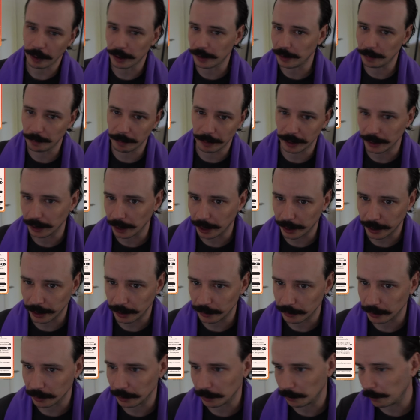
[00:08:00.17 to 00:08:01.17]
the midline on
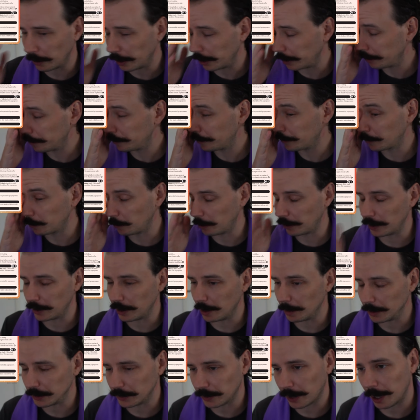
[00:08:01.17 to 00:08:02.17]
turn 1 with a
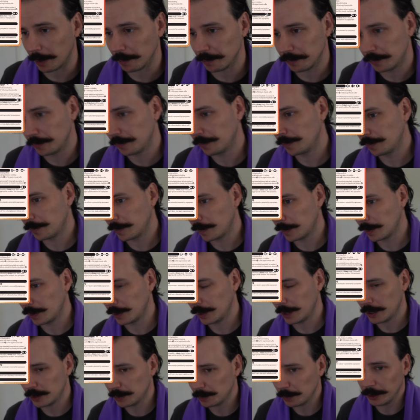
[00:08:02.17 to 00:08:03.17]
double tap. And
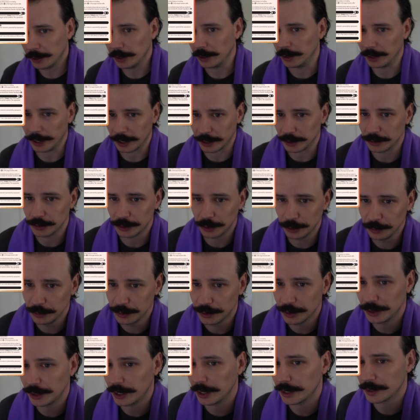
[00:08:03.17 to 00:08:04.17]
that's pretty good. Like 2
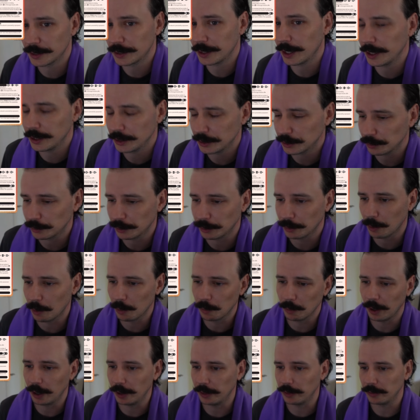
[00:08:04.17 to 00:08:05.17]
6-dice reroll
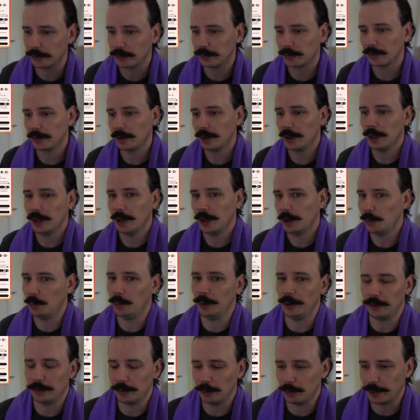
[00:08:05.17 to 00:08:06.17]
1s
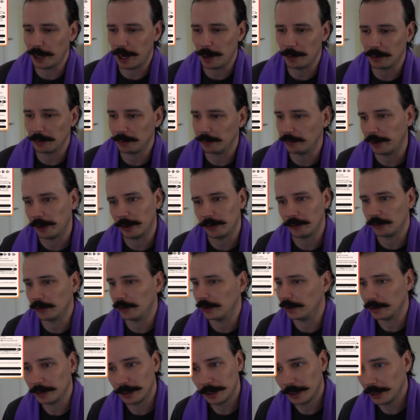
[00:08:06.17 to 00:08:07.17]
with no damage
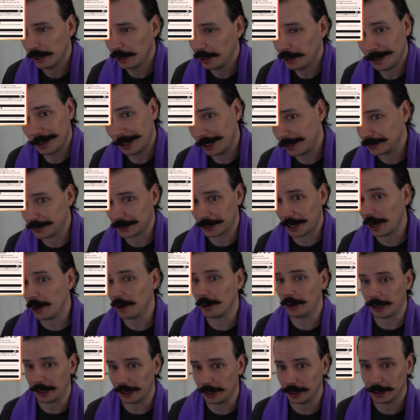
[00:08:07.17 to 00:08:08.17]
prevention is
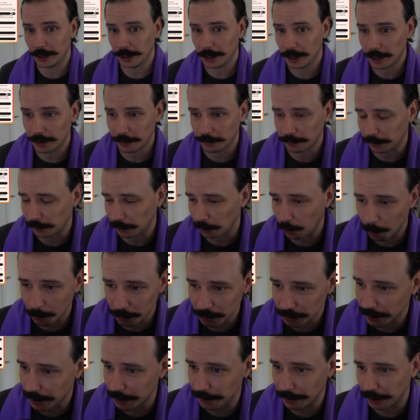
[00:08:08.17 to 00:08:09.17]
scary for
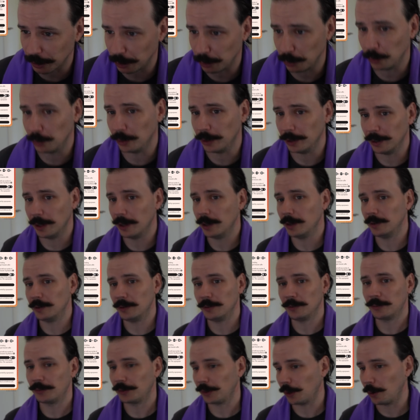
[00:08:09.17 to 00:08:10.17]
almost anything you'd
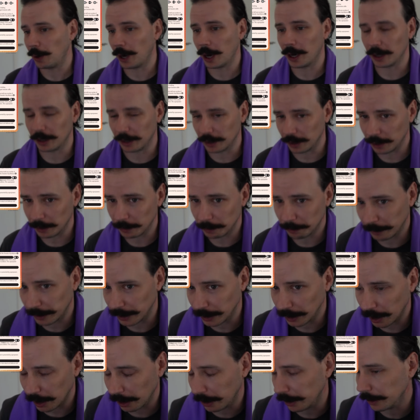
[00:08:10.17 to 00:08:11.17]
float onto the
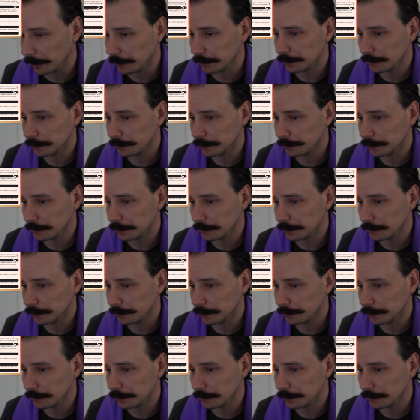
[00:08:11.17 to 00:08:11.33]
midline.